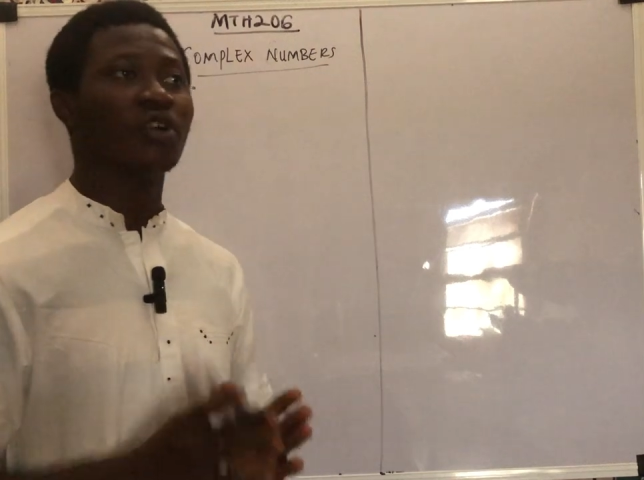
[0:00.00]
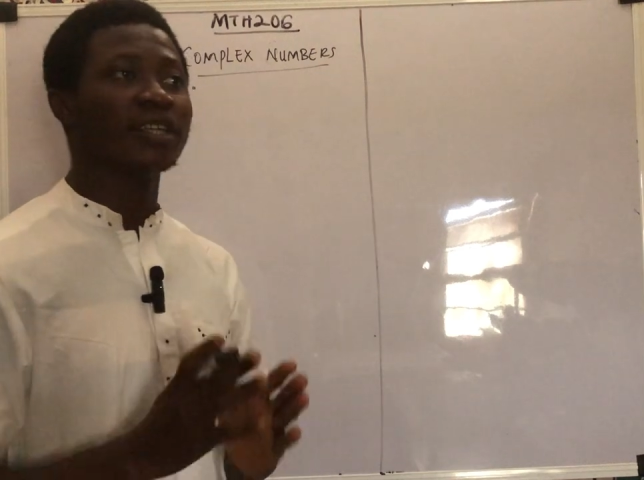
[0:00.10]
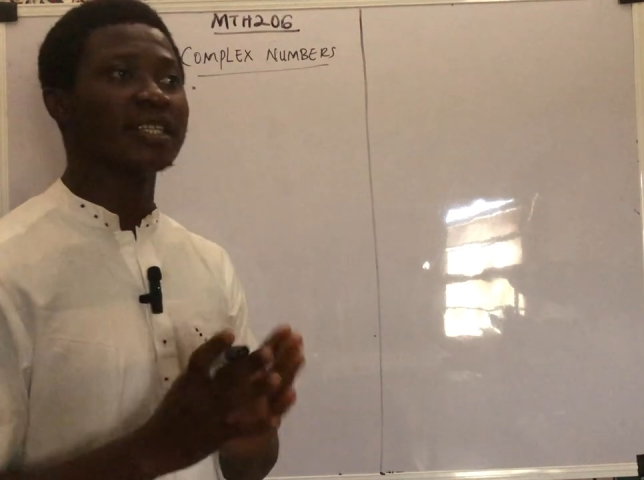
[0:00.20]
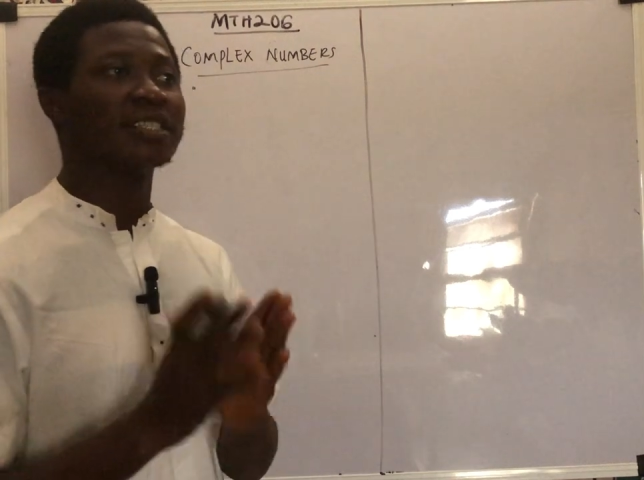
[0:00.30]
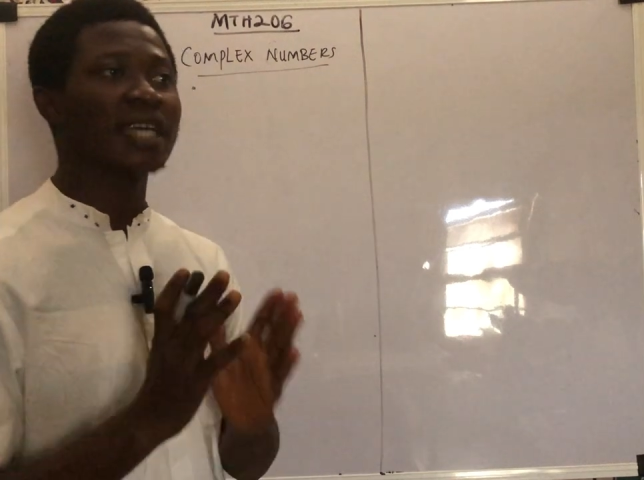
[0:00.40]
or
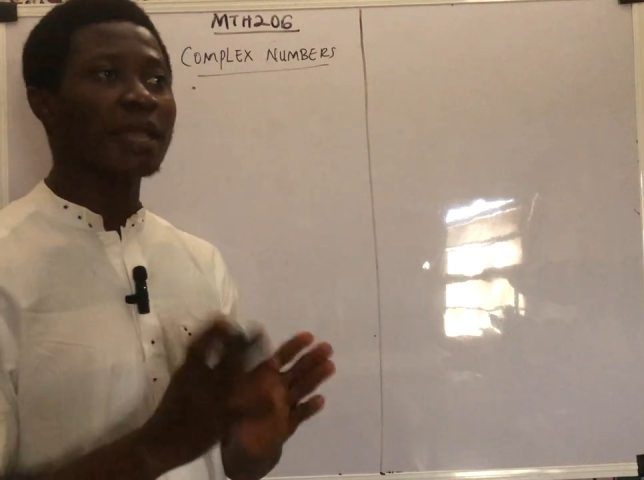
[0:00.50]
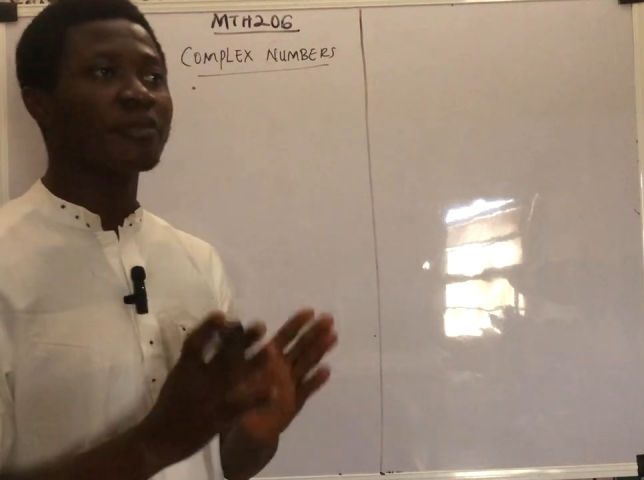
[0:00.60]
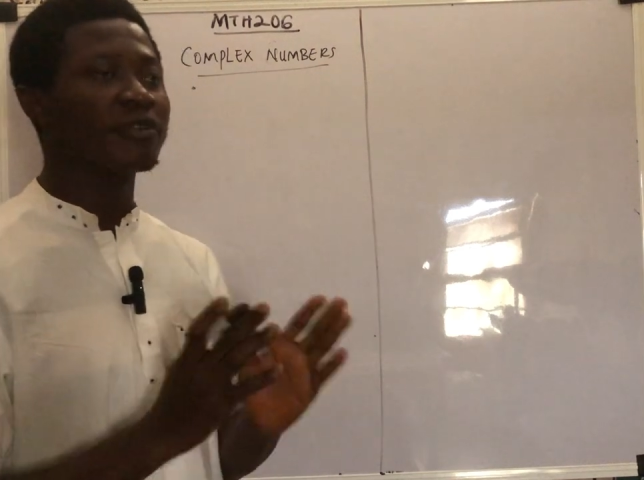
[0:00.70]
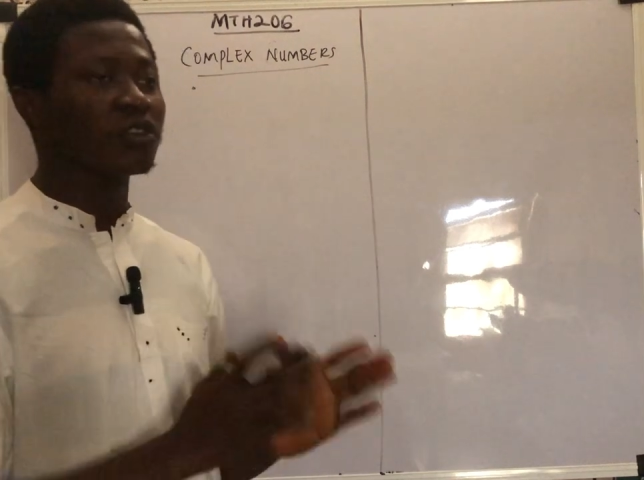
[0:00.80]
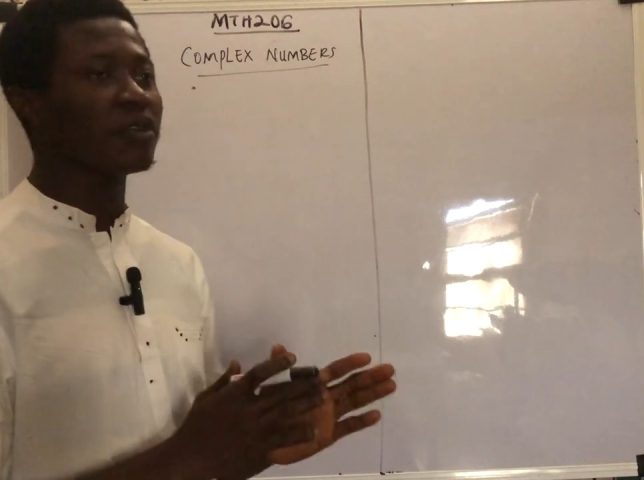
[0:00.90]
is a type
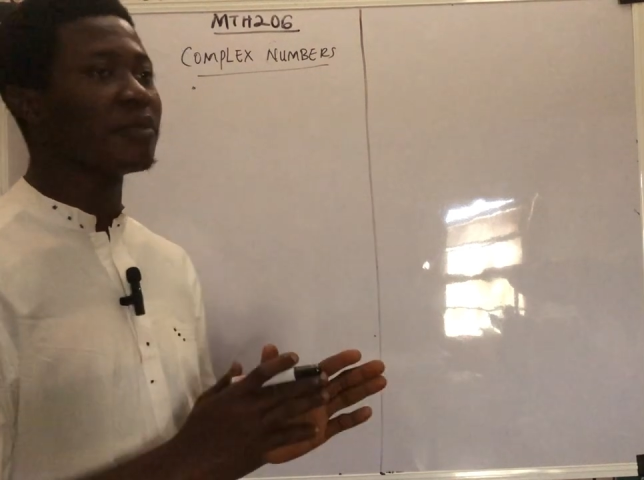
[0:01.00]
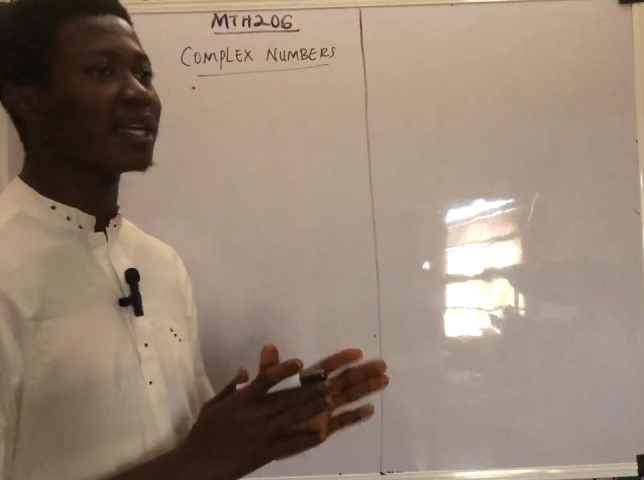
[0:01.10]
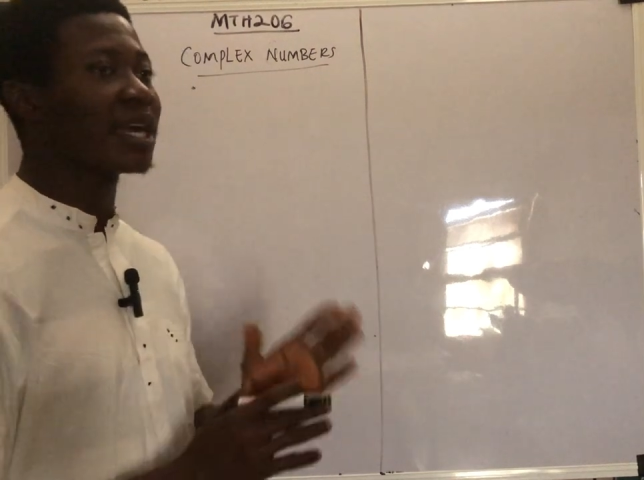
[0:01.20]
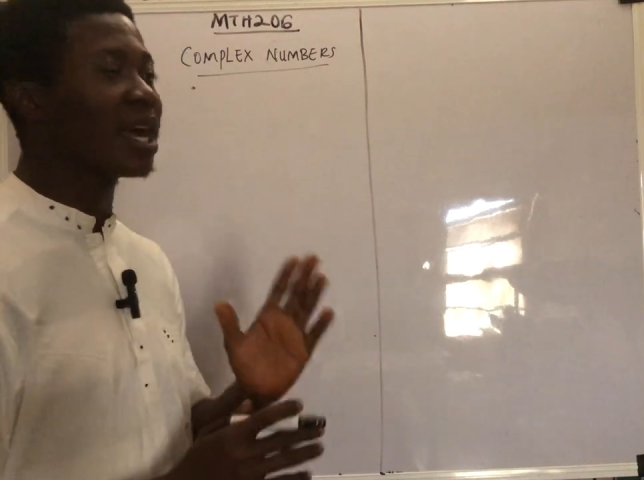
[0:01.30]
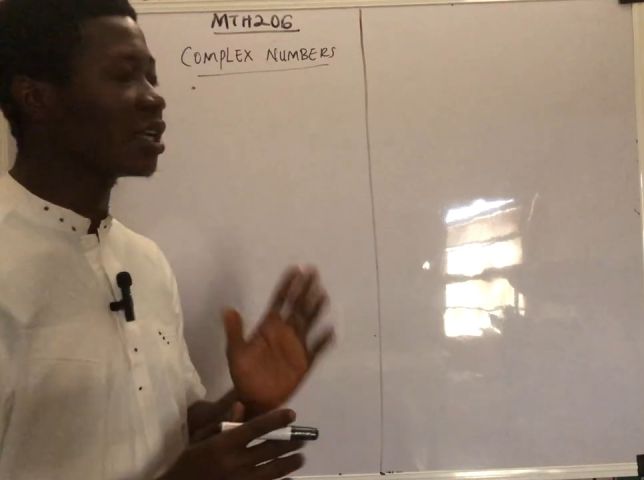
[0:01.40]
of number
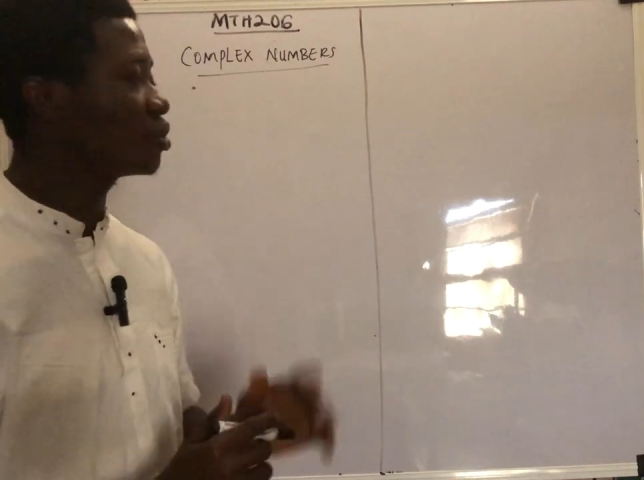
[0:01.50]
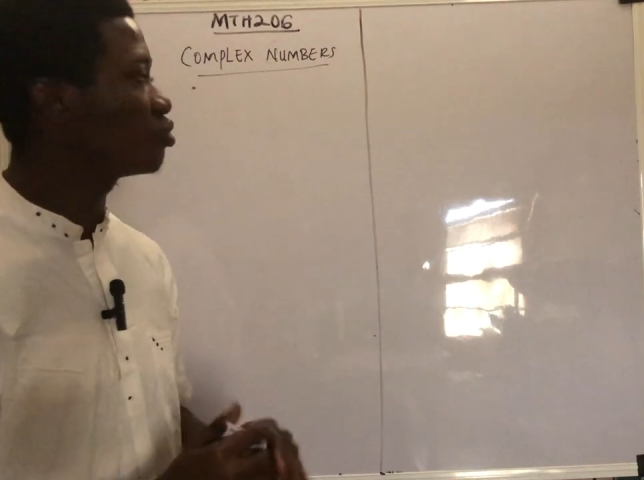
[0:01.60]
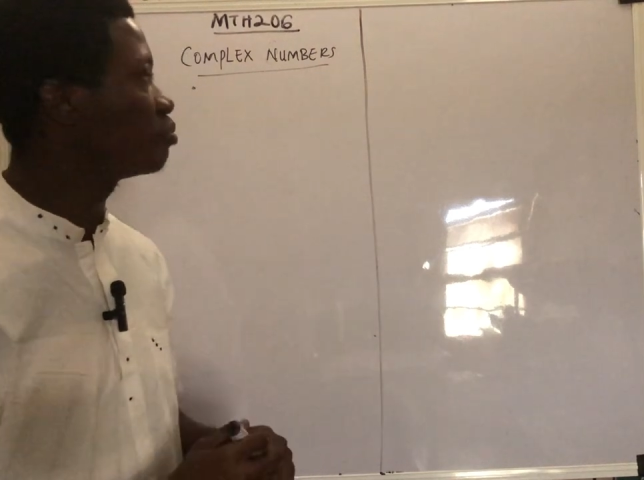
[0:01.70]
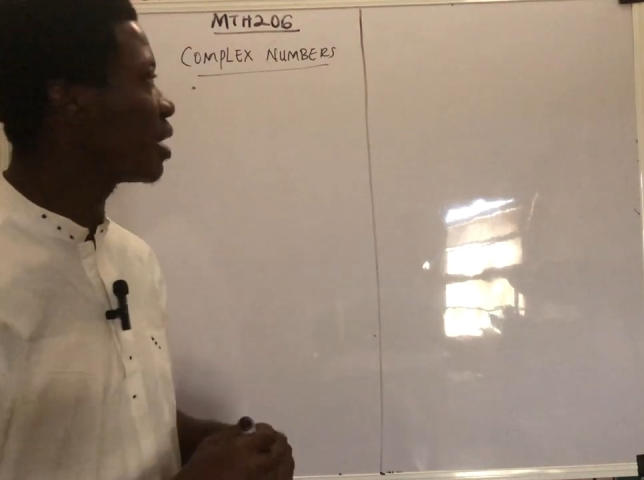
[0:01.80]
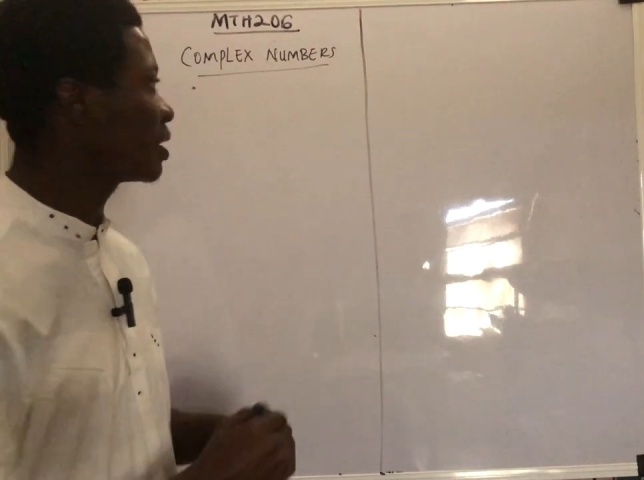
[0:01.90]
that has
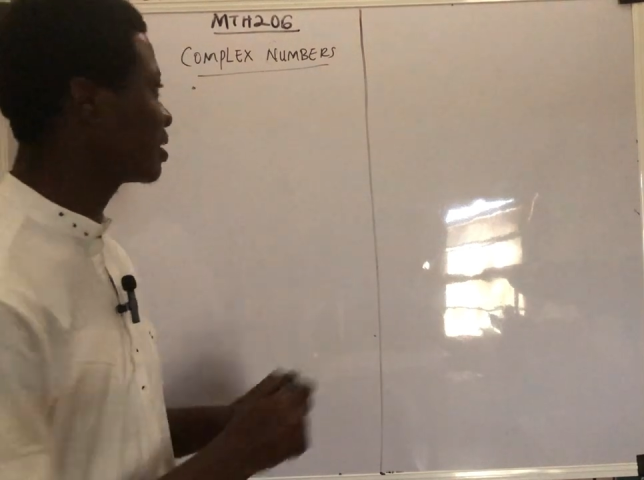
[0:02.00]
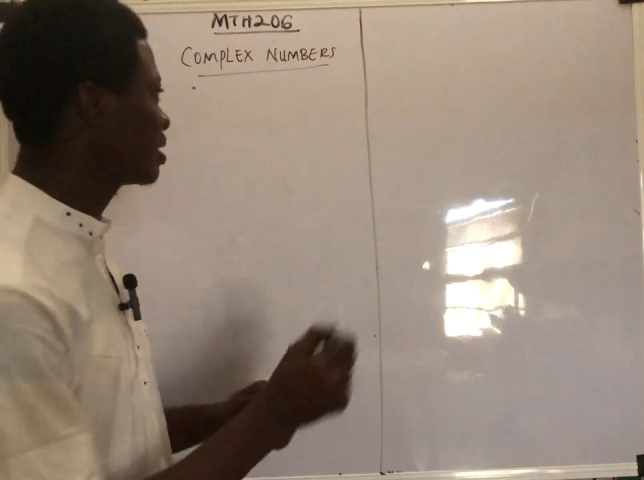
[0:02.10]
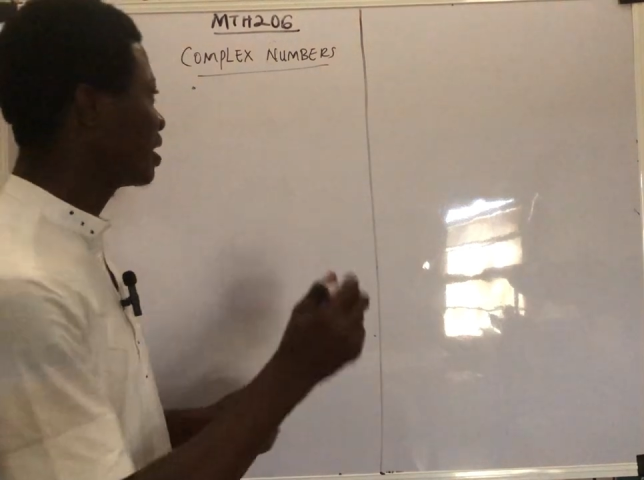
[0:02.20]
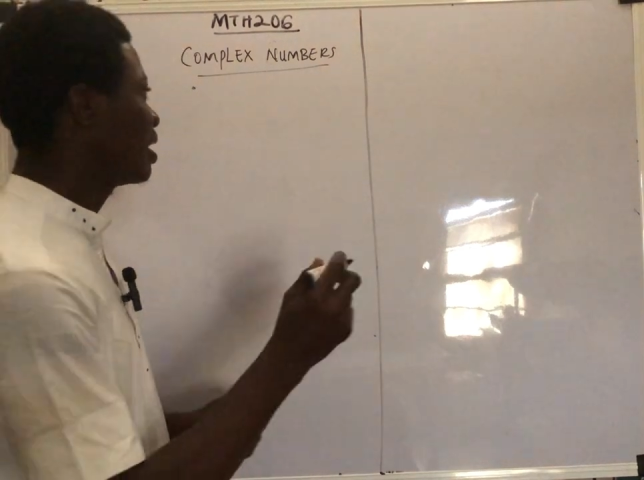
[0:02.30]
two parts.